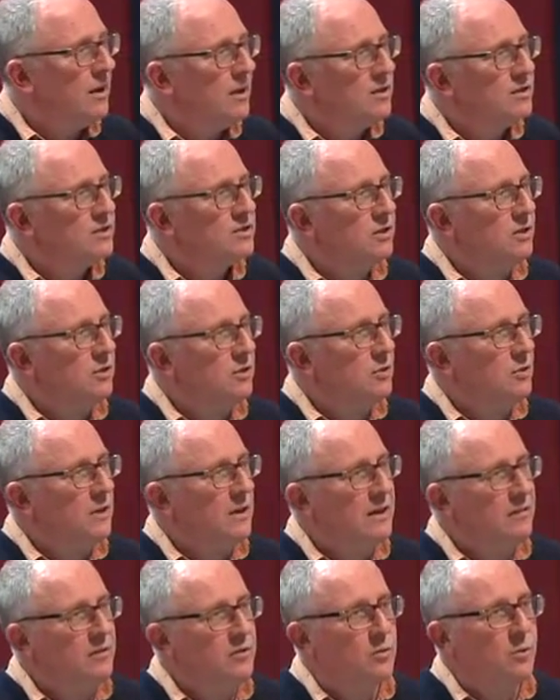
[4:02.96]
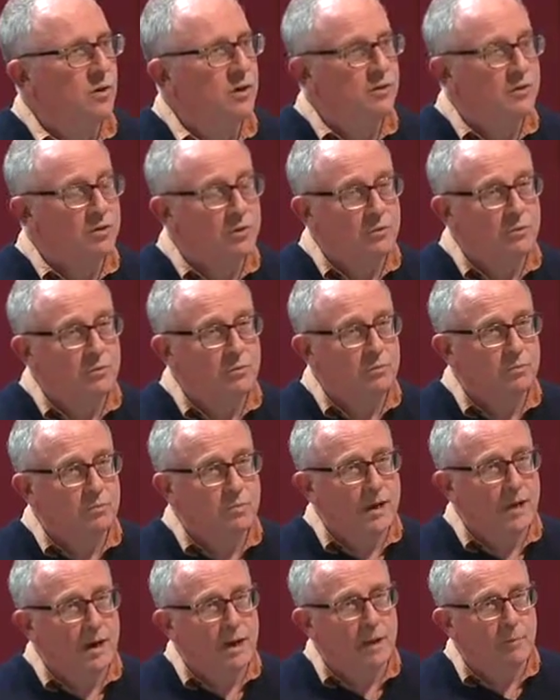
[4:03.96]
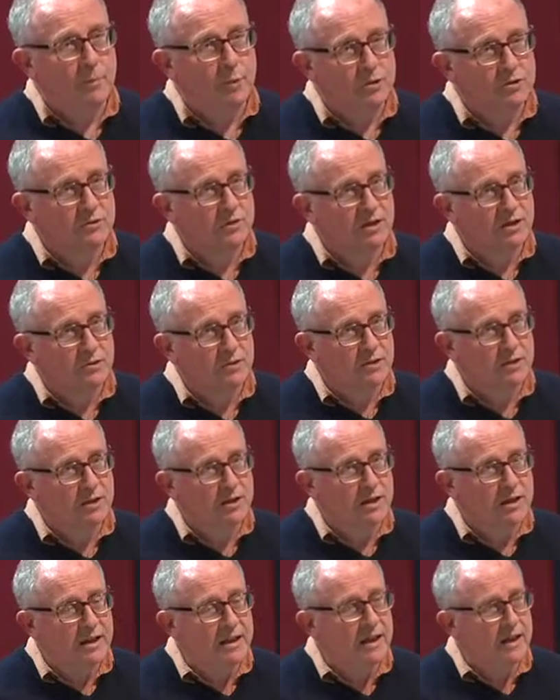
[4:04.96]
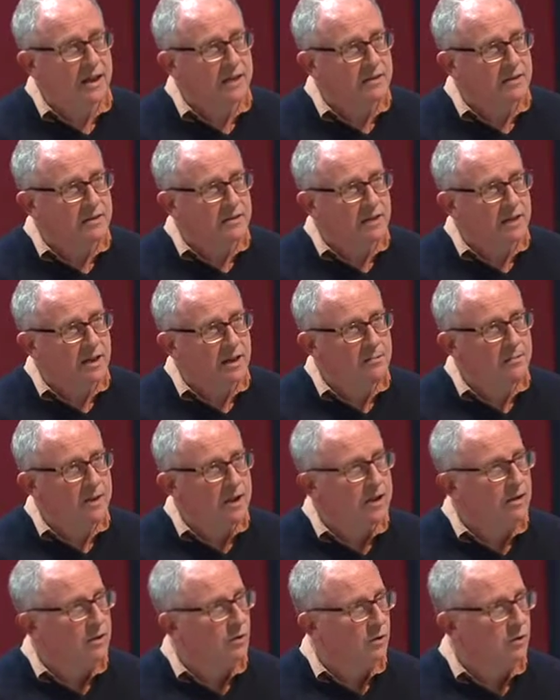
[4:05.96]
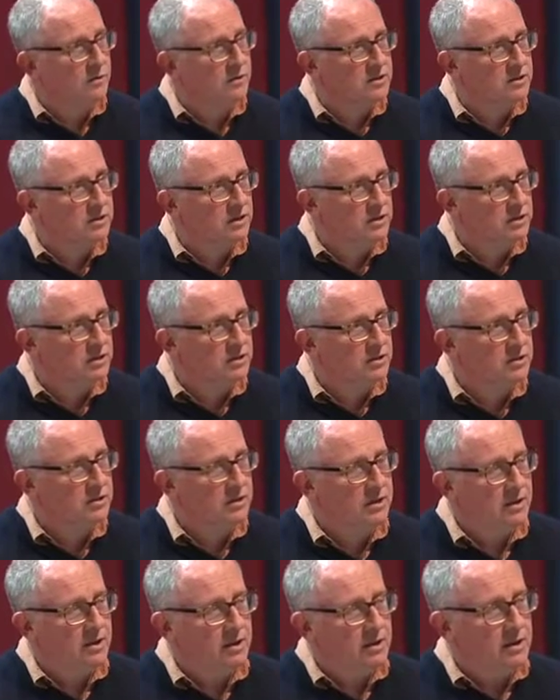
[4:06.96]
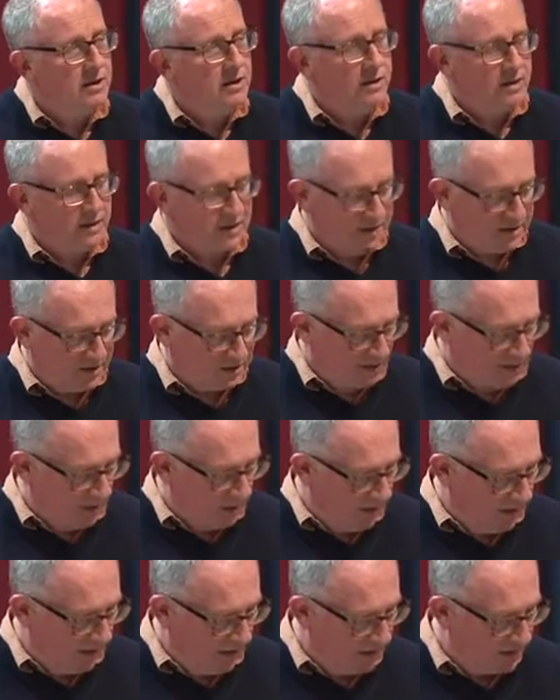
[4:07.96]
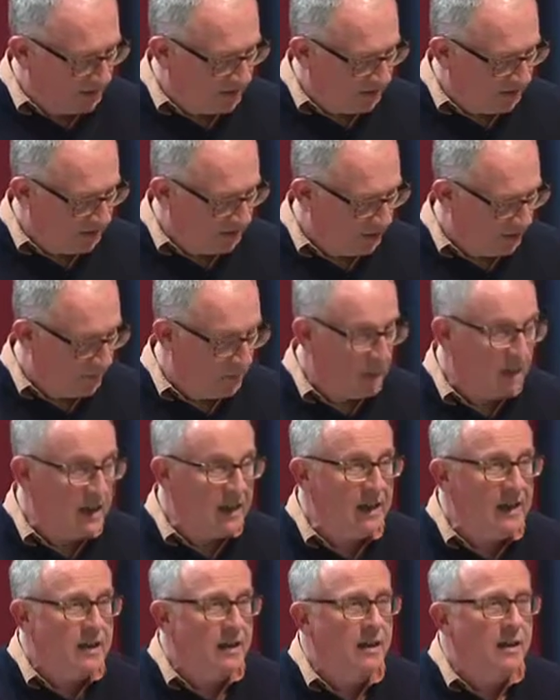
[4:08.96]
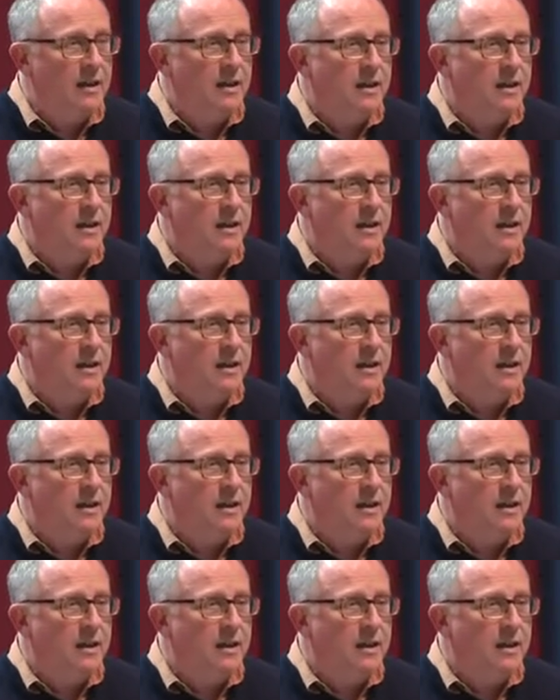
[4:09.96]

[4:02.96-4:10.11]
So if you want to do postgraduate study, either as an MA or research, this is the place to be.